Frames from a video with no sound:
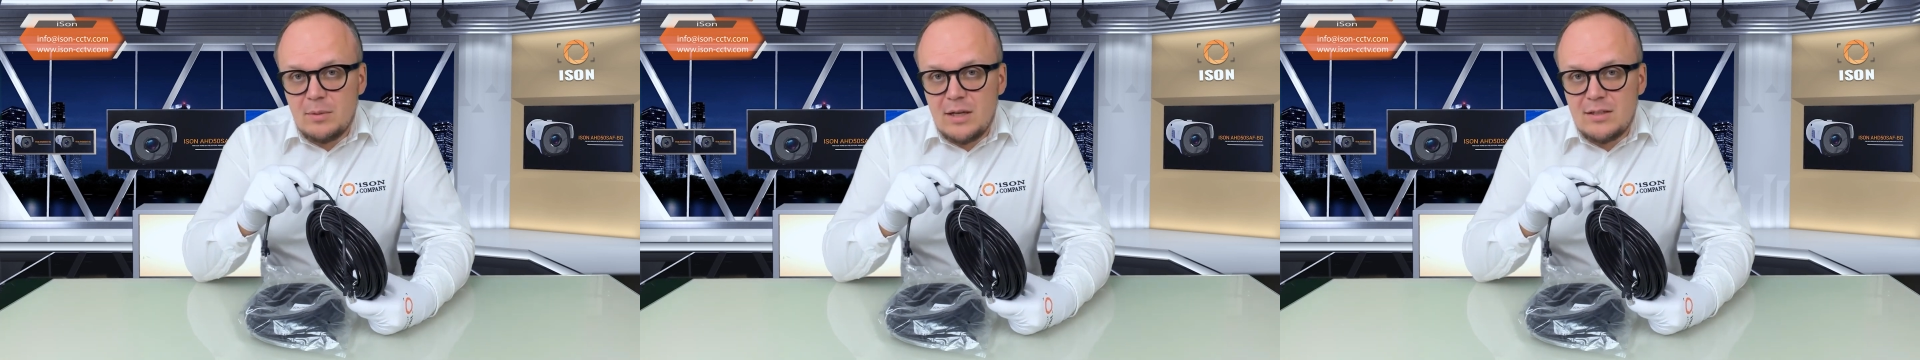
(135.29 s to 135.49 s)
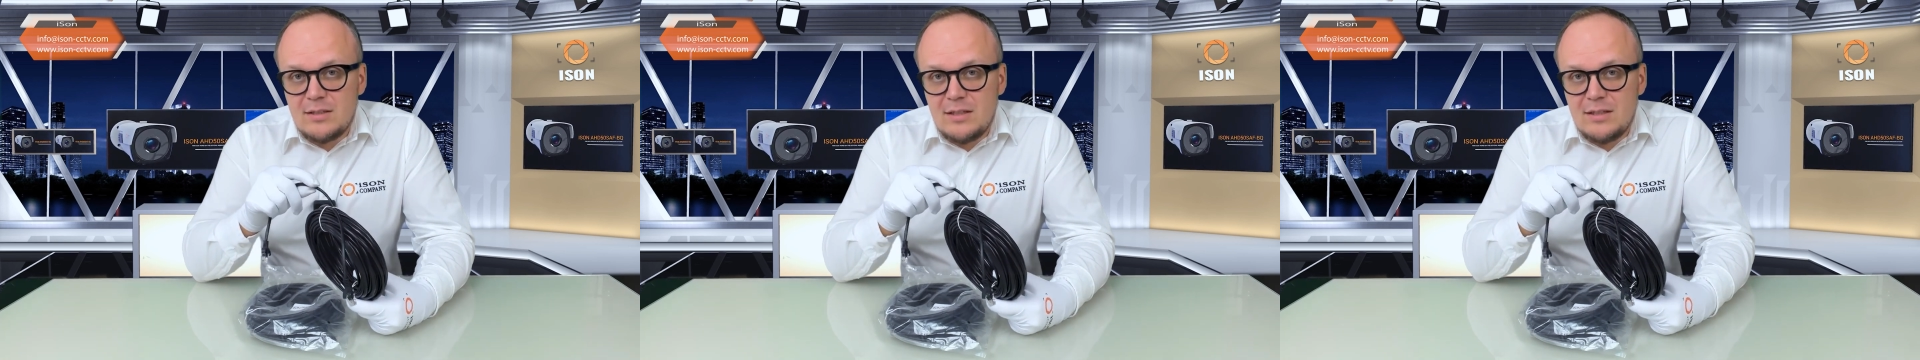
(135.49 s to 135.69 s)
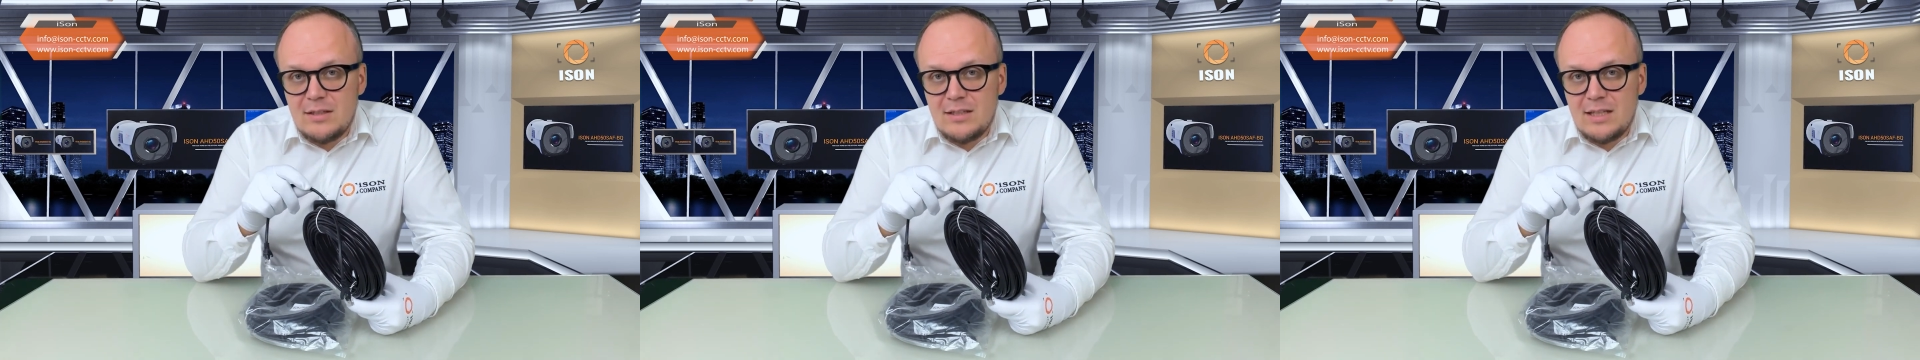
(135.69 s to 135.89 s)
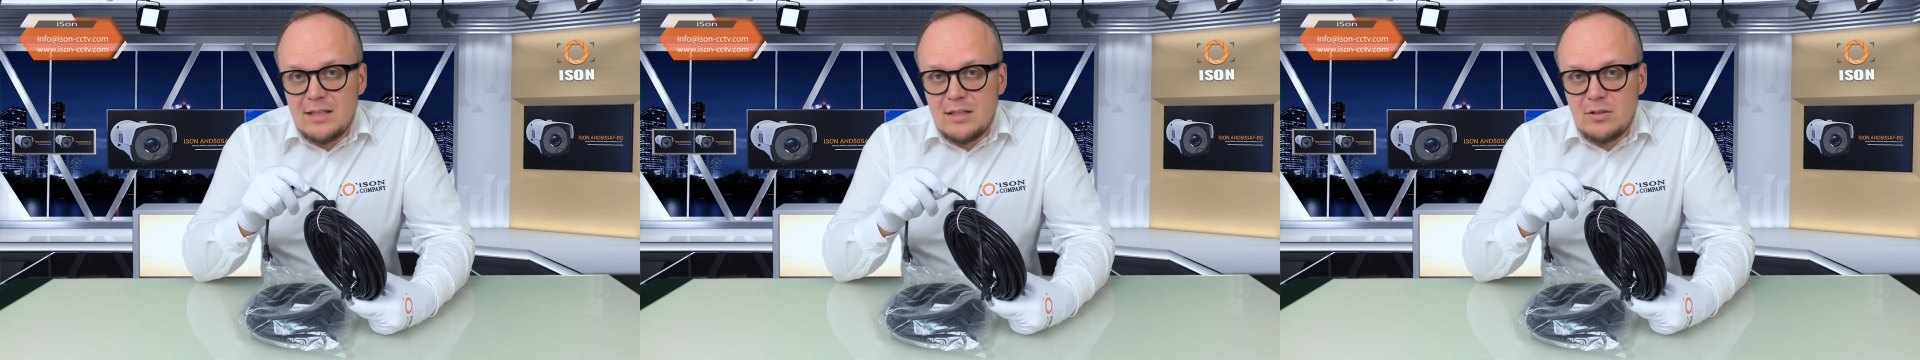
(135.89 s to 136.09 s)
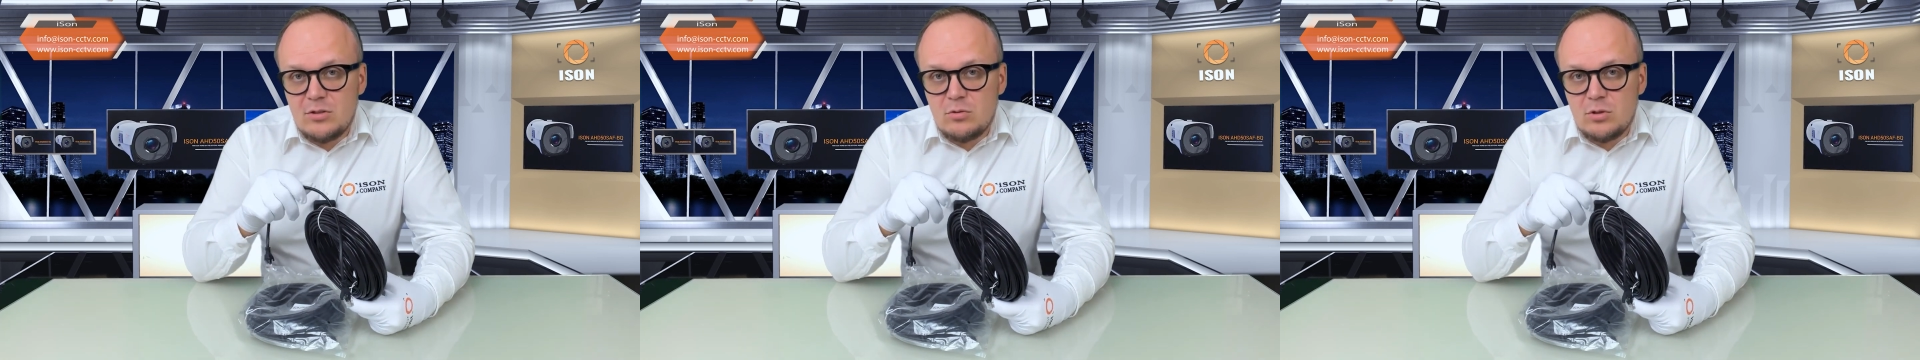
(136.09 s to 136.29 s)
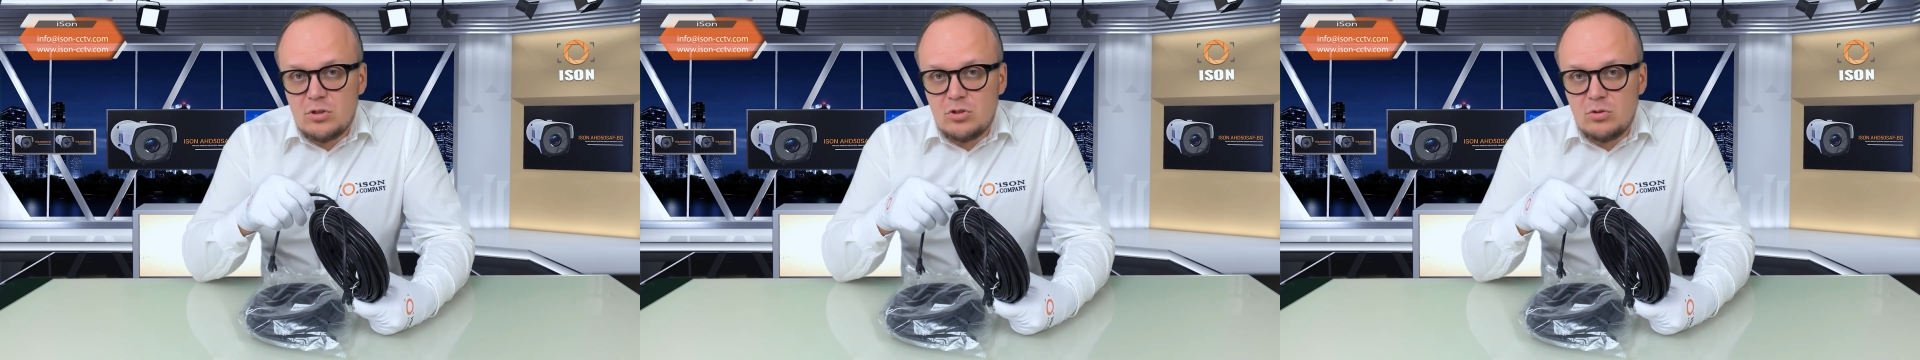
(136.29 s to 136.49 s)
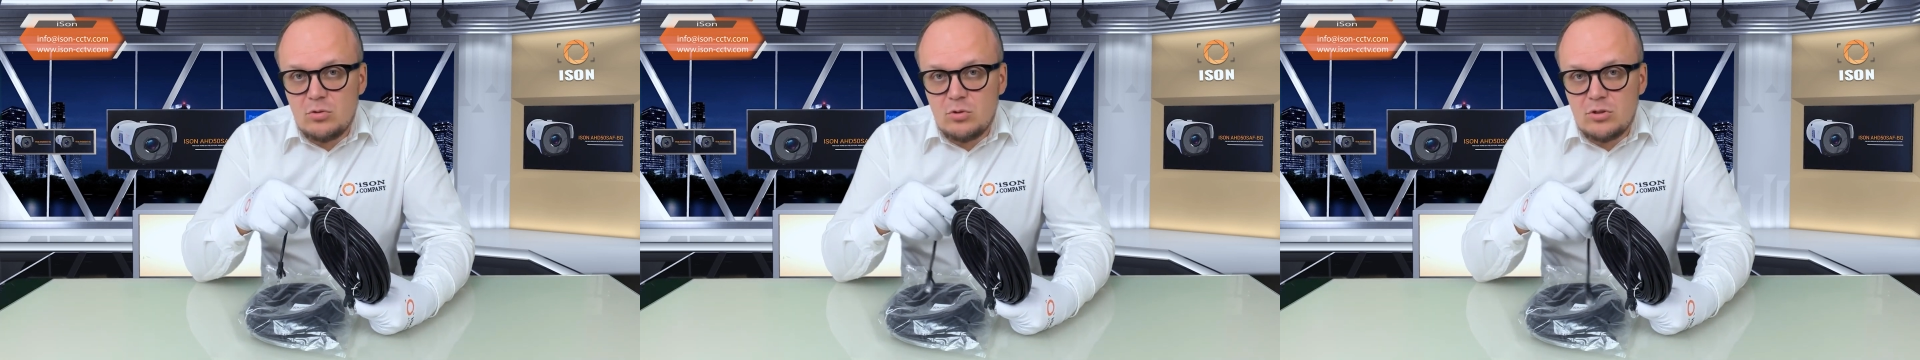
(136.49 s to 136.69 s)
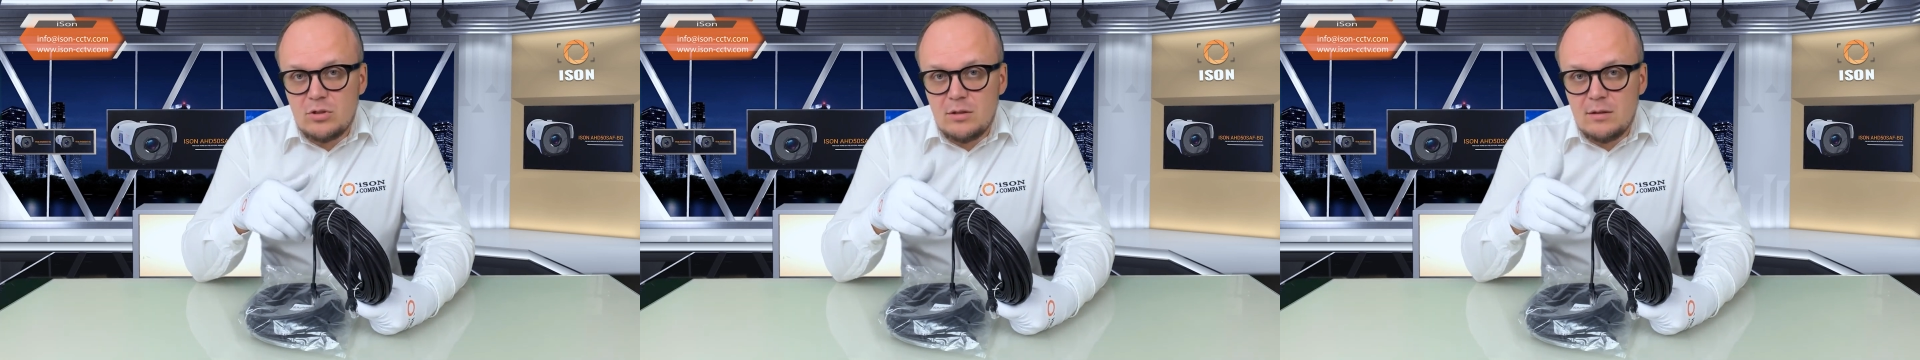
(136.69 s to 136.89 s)
places, leading to
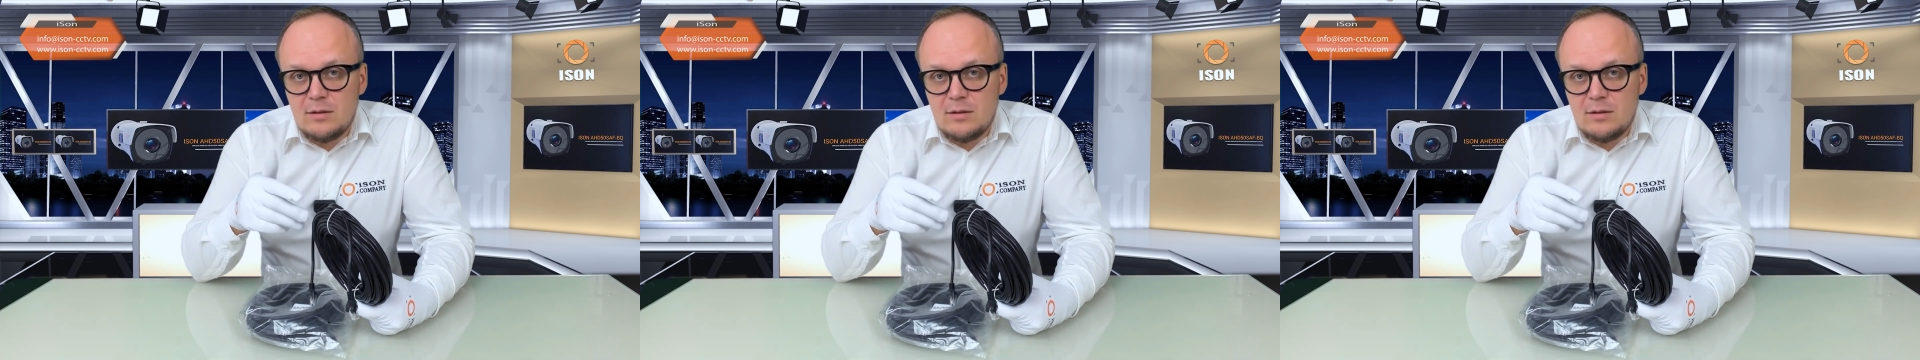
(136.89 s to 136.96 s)
issues.